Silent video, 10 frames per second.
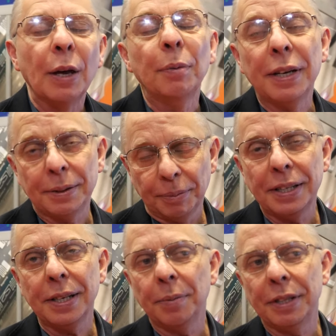Or many we, of them.
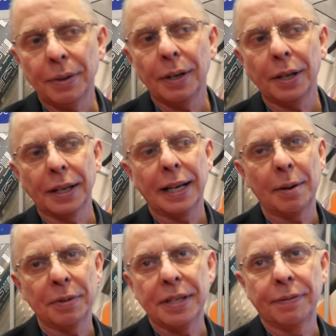We do. We do a lot of
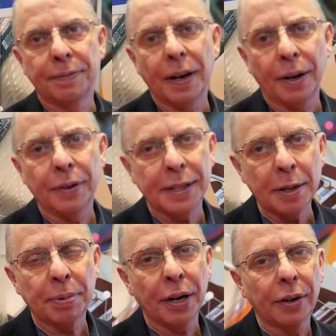collaborative
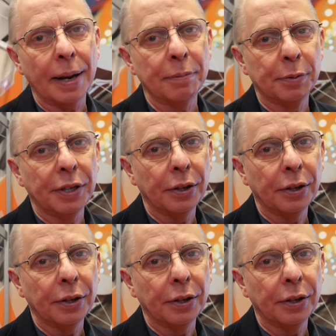R&D programs.